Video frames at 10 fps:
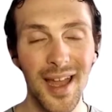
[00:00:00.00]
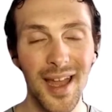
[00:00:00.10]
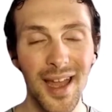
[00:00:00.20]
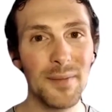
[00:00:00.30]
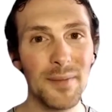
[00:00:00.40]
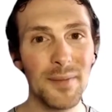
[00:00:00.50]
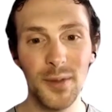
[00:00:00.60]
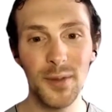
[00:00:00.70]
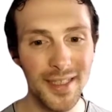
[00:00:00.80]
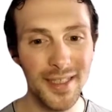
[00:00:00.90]

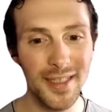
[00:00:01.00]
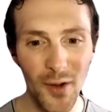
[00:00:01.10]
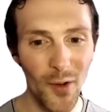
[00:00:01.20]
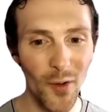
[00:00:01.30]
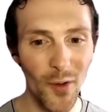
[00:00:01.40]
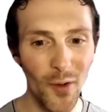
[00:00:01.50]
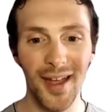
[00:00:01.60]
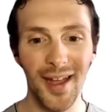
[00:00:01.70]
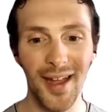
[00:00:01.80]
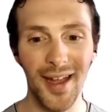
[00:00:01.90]
Absolutely. So,
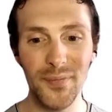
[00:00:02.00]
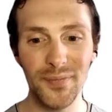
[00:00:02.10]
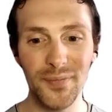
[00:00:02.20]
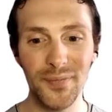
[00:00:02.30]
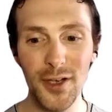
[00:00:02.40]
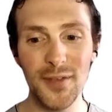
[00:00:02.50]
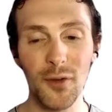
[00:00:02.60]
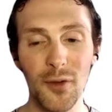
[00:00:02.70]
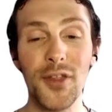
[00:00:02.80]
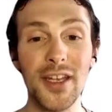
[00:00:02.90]
first of
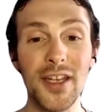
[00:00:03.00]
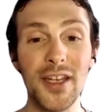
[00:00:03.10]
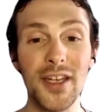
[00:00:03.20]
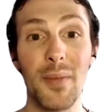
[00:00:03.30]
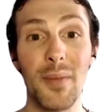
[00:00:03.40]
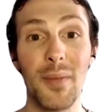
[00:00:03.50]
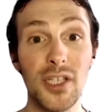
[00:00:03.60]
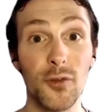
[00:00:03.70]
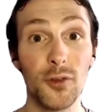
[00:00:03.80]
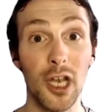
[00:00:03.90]
all, thank you very much for
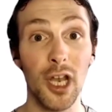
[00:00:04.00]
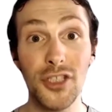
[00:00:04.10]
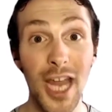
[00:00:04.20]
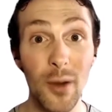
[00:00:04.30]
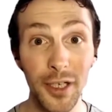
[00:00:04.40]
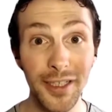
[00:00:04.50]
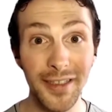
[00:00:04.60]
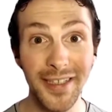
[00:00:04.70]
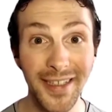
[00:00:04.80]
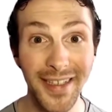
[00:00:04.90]
the love shower.
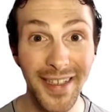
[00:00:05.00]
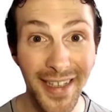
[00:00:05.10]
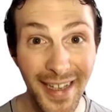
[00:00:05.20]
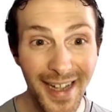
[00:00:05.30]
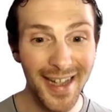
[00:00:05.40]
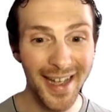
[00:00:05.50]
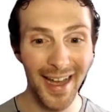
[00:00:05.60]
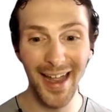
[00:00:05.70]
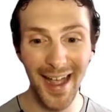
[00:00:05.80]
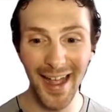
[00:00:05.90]

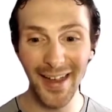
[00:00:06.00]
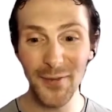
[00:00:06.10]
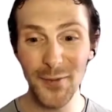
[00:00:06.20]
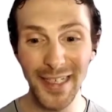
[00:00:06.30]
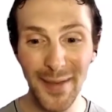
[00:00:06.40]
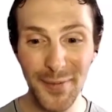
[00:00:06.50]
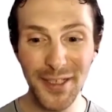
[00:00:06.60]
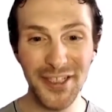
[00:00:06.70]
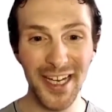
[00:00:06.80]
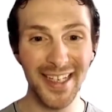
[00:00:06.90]
I really
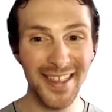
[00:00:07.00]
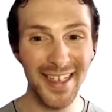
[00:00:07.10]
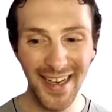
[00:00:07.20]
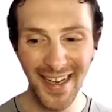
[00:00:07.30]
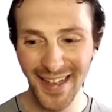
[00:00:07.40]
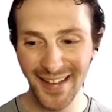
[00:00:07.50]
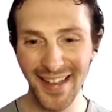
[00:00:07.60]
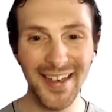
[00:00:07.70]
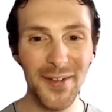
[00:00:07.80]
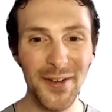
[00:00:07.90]
appreciate. Thank
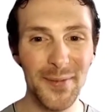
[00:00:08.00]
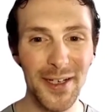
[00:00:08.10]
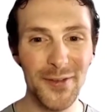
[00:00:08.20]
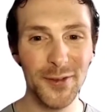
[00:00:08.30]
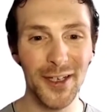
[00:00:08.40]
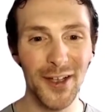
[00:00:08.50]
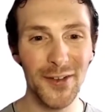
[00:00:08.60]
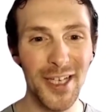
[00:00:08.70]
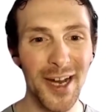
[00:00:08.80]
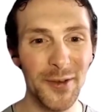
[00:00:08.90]
you very much for the love
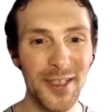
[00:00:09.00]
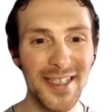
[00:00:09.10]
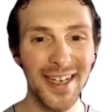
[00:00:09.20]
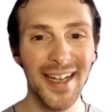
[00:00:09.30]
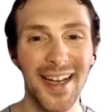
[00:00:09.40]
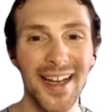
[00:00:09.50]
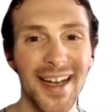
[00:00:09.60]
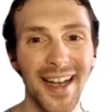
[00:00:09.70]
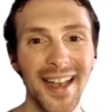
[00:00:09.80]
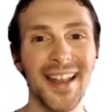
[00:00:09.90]
showers.
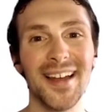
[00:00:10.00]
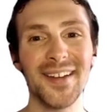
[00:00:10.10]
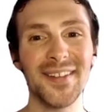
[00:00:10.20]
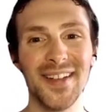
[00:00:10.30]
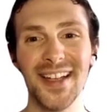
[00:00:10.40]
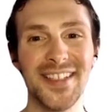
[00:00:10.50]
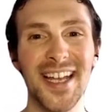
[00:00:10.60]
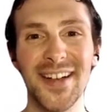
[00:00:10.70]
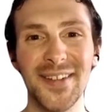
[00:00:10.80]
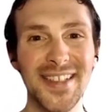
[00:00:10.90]
I love love
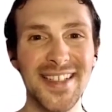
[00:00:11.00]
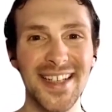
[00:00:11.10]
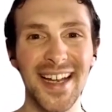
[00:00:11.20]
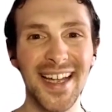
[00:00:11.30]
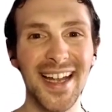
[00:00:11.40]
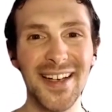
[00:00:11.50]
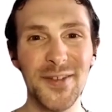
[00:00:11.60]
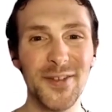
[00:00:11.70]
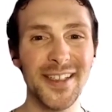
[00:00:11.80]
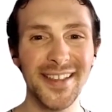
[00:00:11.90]
showers. I can
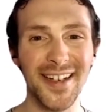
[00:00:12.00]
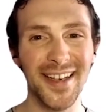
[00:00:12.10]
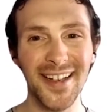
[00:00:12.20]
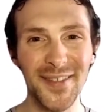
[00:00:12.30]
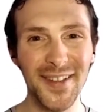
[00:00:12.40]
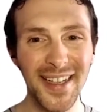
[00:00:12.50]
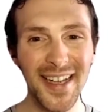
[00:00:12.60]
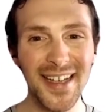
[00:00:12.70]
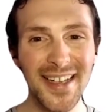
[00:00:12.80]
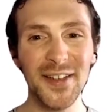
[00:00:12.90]
feel your love.
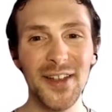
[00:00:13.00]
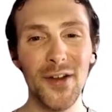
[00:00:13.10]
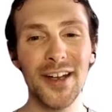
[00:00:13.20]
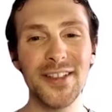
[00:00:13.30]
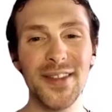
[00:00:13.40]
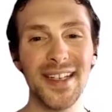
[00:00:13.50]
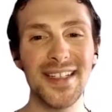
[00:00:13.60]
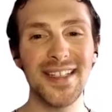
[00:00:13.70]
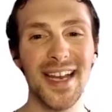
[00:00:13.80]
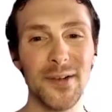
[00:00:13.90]
So there are 2
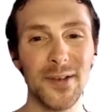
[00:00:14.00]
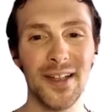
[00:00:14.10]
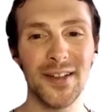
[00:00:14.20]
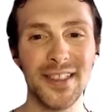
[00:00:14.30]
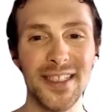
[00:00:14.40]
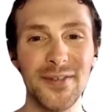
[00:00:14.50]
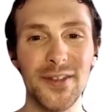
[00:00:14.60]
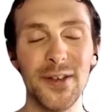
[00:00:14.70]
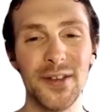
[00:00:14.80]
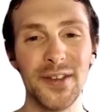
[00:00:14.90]
things that I would love to leave
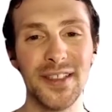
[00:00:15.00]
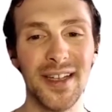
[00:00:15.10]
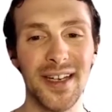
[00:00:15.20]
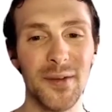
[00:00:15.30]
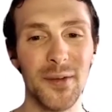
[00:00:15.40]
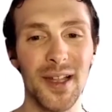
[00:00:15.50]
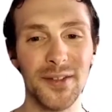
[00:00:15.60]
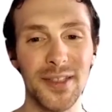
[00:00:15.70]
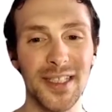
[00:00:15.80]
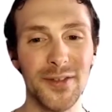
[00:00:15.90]
you
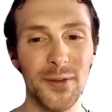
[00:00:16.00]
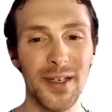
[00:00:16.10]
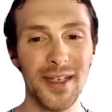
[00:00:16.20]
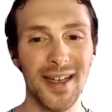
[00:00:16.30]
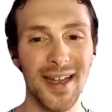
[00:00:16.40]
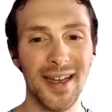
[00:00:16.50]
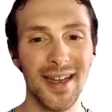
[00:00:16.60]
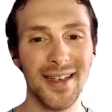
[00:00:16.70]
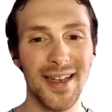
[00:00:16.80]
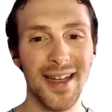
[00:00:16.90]
with,
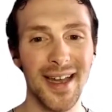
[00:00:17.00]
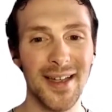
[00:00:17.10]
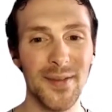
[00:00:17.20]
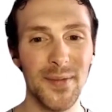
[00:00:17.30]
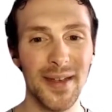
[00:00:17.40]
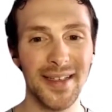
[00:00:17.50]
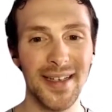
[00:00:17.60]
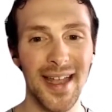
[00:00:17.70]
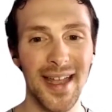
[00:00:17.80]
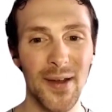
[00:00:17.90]
and I'm
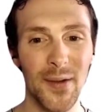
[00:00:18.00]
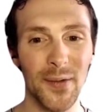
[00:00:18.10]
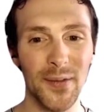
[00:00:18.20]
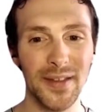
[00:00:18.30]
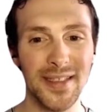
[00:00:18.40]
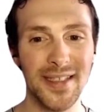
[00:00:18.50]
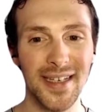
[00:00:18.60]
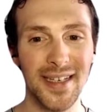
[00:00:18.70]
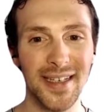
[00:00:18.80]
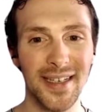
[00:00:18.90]
now
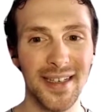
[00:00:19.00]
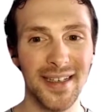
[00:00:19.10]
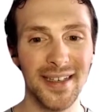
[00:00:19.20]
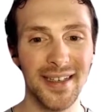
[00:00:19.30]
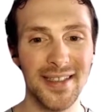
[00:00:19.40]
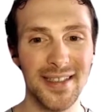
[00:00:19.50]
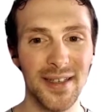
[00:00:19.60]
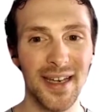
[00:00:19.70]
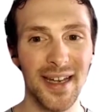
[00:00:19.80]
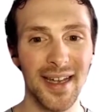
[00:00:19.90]
taking it so
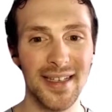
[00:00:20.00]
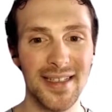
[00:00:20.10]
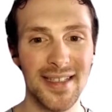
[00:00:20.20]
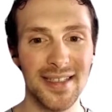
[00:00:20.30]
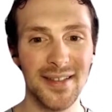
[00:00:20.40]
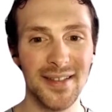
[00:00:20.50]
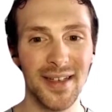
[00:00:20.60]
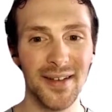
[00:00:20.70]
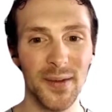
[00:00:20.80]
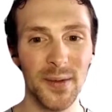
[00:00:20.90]
then you
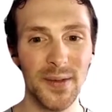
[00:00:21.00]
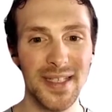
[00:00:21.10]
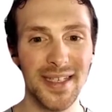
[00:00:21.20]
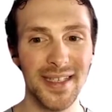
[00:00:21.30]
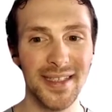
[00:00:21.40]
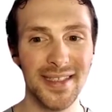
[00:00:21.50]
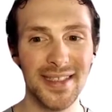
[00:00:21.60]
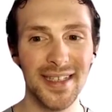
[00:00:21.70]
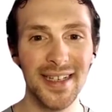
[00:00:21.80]
can all see it.